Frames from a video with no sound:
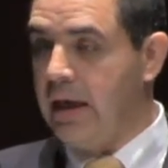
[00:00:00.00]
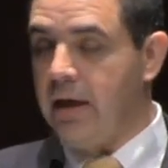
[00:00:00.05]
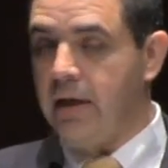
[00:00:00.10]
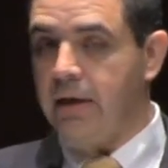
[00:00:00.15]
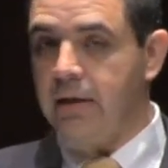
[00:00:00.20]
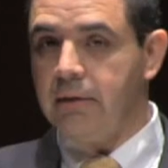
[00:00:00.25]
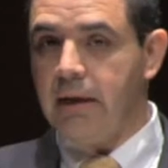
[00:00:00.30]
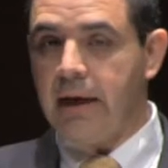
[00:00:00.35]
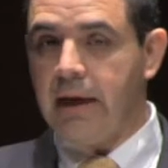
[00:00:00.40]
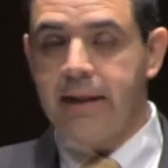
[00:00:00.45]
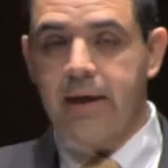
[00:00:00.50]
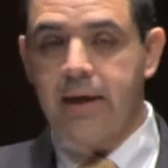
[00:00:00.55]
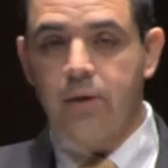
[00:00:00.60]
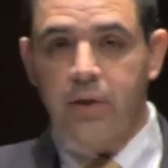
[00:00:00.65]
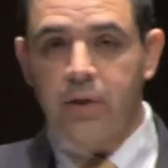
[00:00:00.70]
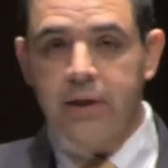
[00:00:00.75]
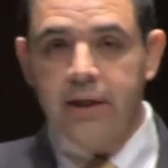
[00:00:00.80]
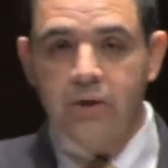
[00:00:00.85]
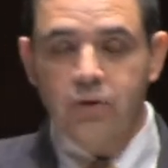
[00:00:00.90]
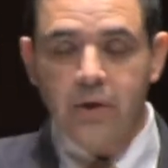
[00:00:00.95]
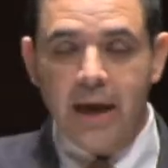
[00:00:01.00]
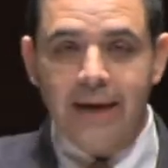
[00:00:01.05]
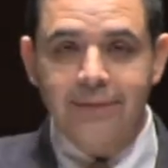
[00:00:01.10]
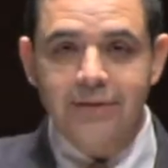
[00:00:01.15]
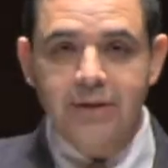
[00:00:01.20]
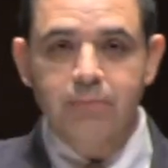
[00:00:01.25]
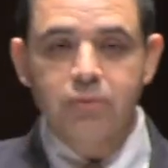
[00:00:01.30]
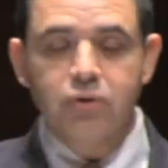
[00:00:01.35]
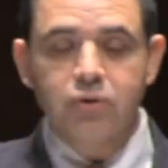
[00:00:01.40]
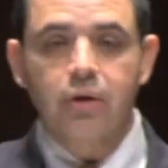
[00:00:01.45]
I think we need to have
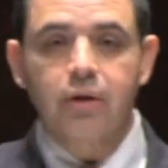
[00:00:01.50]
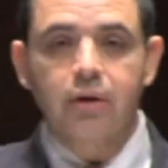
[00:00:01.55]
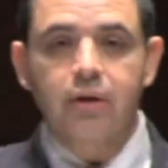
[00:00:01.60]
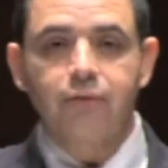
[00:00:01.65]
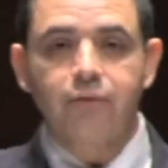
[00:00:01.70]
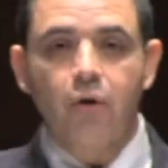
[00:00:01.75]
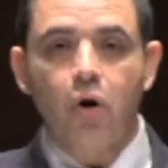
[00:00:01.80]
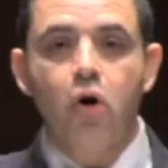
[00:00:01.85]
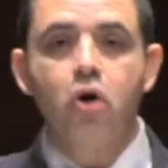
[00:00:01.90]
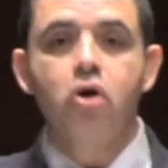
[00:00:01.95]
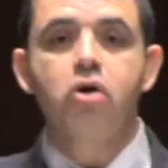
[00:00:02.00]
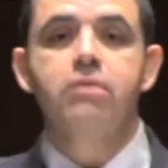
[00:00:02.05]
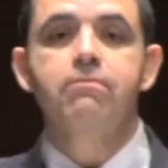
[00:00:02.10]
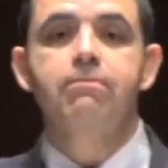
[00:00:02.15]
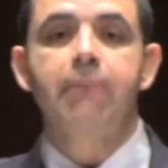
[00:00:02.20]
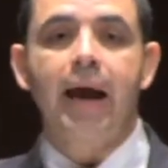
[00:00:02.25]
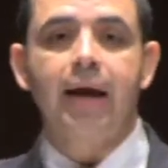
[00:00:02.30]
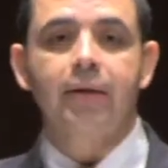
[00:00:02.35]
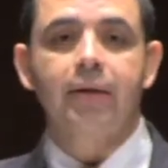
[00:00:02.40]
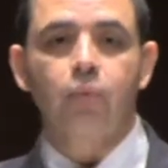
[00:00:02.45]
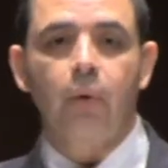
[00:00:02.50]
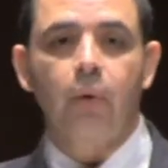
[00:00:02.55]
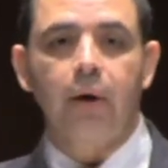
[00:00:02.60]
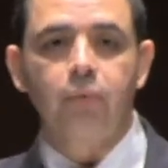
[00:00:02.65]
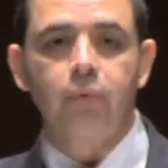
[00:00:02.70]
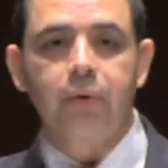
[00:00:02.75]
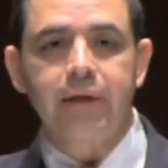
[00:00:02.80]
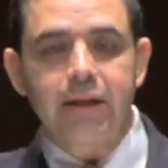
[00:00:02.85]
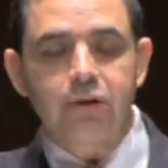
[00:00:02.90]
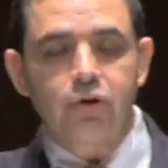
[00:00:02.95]
some sort of earned pathway.
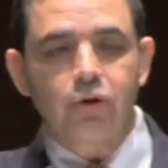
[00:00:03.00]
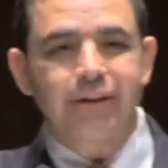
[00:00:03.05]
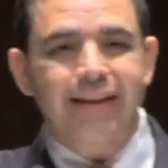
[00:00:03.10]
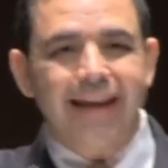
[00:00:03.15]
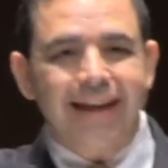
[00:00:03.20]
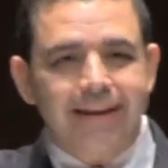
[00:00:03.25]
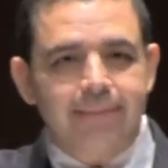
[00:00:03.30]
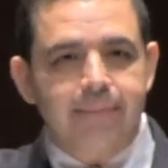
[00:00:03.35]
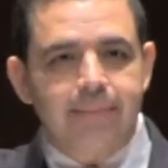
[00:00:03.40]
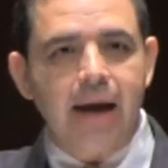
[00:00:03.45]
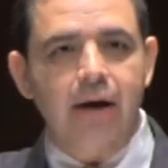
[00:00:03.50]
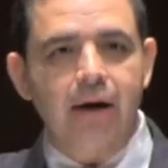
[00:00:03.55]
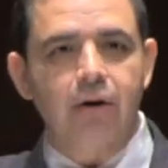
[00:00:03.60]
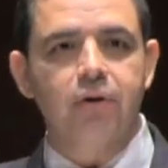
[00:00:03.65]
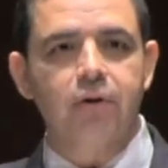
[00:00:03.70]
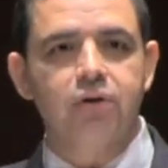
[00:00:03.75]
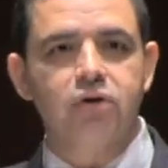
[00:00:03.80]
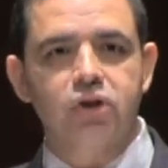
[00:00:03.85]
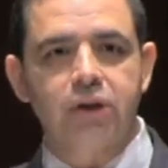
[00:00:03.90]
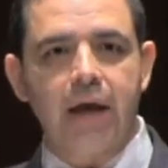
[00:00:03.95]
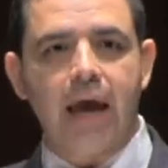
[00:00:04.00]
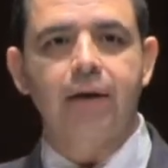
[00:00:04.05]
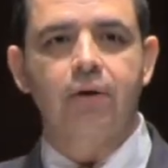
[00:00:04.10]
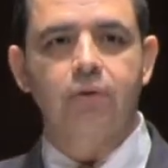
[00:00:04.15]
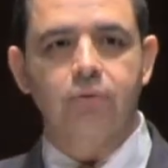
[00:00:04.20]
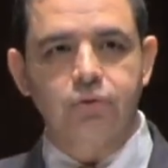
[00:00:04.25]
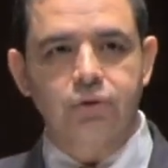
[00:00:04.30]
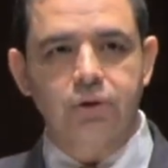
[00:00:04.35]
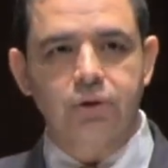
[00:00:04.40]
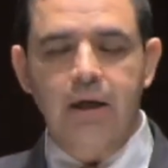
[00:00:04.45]
We need to take them out of the
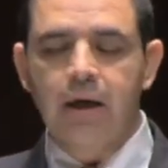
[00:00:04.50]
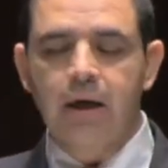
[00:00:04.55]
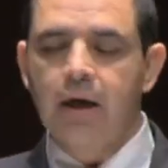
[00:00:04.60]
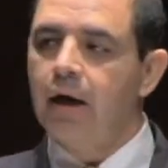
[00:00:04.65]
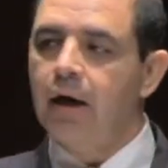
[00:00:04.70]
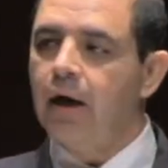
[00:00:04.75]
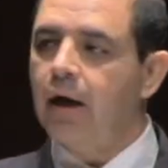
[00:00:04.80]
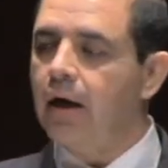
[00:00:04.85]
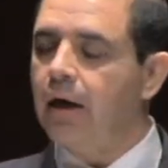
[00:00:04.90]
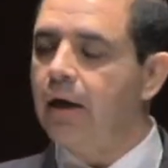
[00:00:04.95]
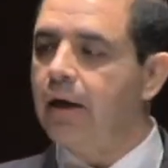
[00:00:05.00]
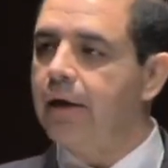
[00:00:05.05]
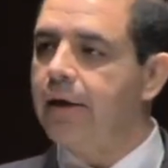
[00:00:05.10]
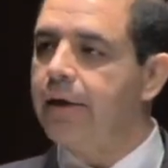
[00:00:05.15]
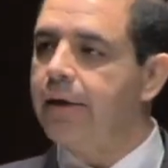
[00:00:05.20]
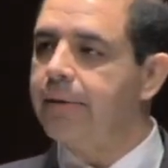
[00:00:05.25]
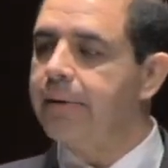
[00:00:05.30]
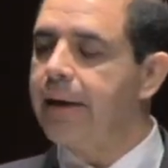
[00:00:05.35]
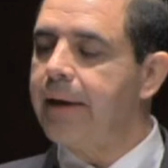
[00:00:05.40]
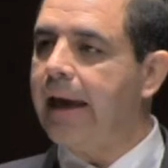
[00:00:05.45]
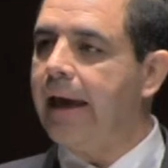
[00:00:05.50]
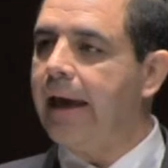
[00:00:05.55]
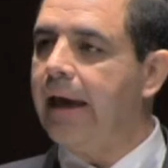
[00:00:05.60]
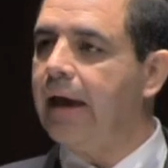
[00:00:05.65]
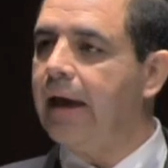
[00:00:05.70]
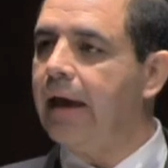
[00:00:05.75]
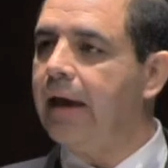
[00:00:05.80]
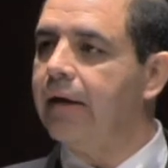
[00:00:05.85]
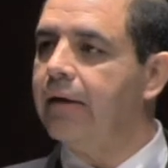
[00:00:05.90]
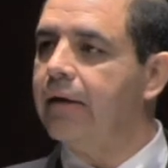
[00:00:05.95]
shadows
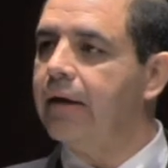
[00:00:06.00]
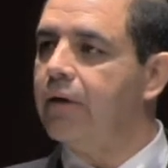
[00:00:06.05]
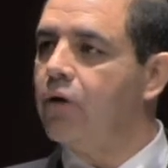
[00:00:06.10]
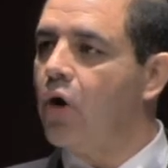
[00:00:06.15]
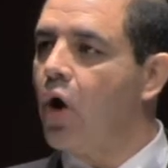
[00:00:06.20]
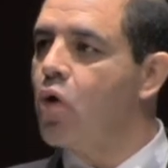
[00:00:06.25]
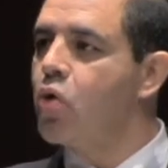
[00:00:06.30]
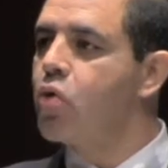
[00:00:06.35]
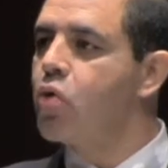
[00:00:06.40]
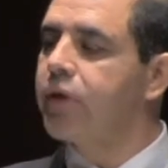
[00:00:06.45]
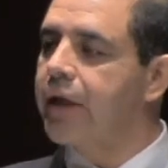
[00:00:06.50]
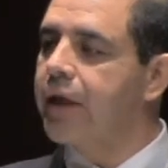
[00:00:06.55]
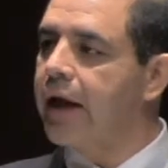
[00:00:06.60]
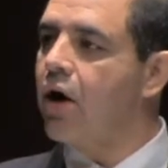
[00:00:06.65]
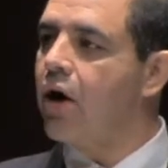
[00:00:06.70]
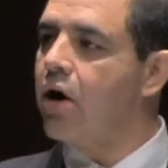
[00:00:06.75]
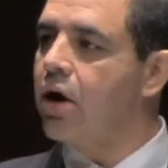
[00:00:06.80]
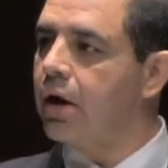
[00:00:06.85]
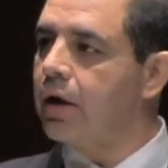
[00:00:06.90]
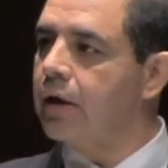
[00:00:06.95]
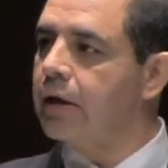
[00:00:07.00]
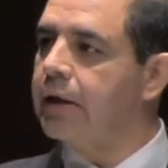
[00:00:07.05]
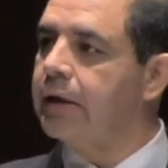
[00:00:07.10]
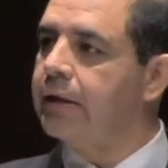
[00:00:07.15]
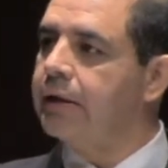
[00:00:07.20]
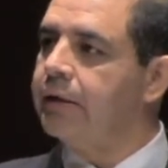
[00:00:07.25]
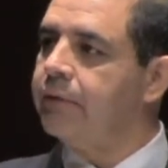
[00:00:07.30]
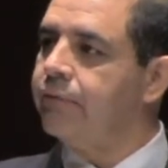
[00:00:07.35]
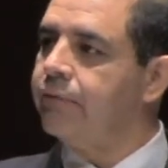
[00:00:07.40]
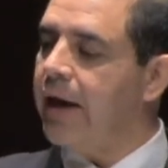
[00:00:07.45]
and know who they are.
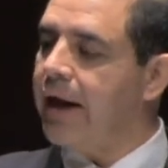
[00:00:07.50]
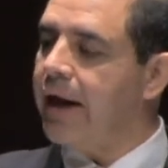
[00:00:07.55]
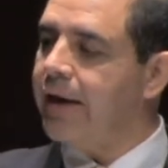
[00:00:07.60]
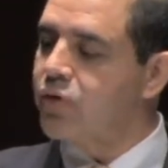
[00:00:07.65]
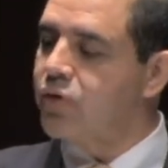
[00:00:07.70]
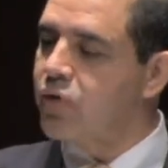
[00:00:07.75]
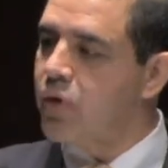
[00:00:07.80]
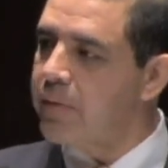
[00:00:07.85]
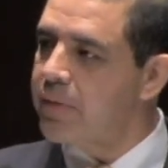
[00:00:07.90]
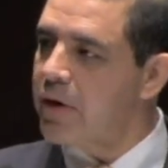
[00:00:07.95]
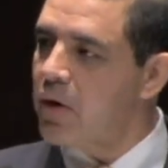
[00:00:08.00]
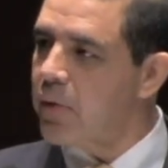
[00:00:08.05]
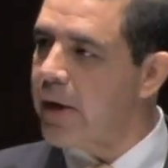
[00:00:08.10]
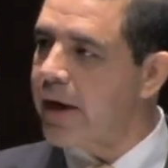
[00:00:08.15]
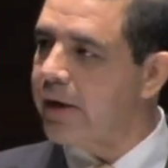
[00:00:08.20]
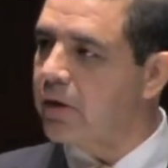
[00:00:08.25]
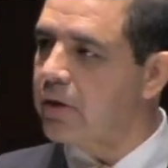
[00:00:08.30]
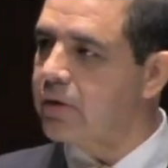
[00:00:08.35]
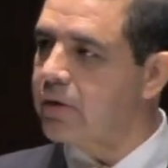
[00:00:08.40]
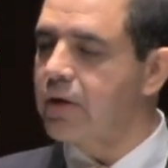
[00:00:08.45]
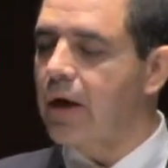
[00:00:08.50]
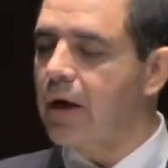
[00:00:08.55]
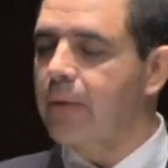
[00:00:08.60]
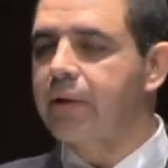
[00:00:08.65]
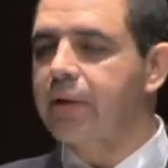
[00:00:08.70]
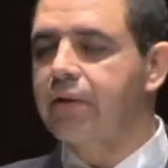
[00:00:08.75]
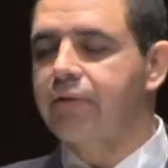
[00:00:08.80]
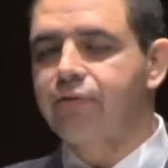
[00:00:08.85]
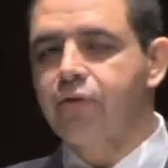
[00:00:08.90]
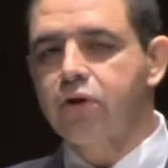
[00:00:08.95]
They have criminal records. I'll
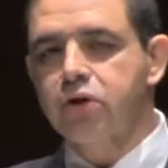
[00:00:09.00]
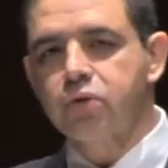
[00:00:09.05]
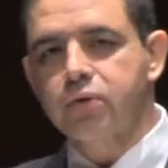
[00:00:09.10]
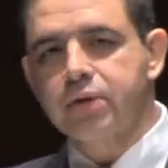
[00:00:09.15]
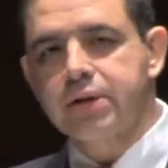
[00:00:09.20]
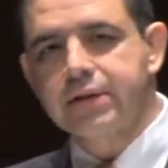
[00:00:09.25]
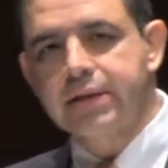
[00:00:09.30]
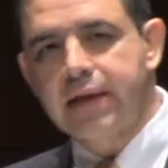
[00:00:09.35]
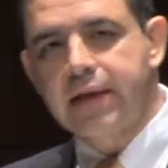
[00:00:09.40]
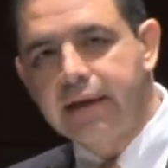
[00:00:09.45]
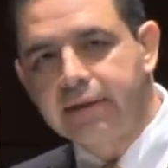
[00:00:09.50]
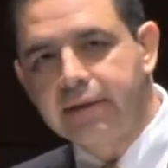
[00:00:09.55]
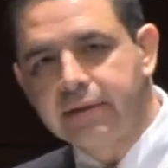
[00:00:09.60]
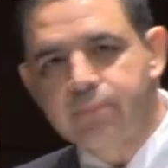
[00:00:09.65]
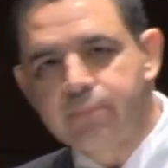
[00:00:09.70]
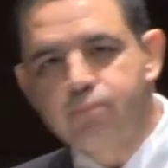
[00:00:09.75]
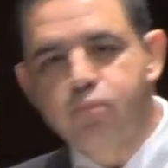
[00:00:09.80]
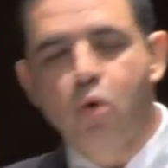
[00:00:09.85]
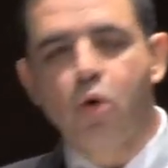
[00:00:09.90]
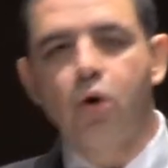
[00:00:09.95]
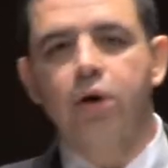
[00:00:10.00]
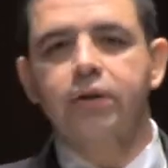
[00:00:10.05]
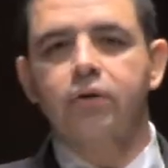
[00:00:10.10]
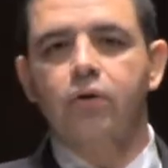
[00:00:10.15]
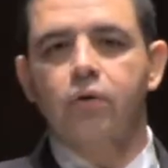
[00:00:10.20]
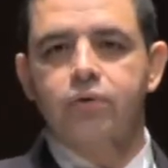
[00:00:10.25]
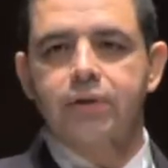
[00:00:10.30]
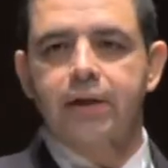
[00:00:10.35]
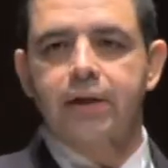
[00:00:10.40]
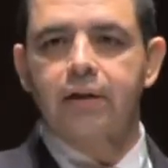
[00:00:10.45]
be the first one to say deport
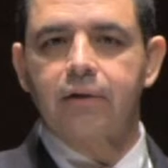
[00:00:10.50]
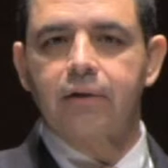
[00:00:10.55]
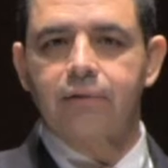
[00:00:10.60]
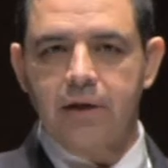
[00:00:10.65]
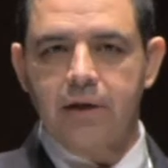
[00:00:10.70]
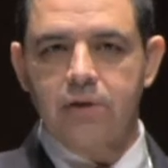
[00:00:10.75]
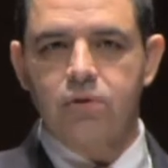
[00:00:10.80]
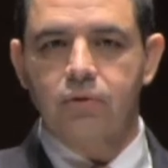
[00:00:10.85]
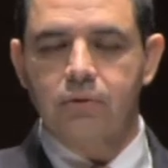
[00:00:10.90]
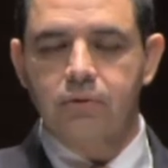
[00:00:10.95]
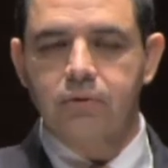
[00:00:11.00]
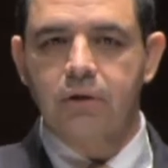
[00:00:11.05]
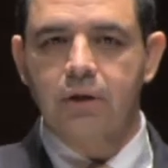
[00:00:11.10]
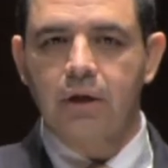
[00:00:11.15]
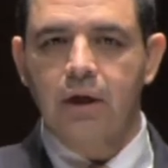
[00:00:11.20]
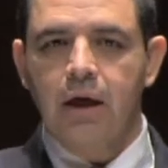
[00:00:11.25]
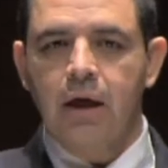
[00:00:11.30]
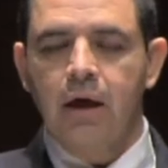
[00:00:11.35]
those individuals.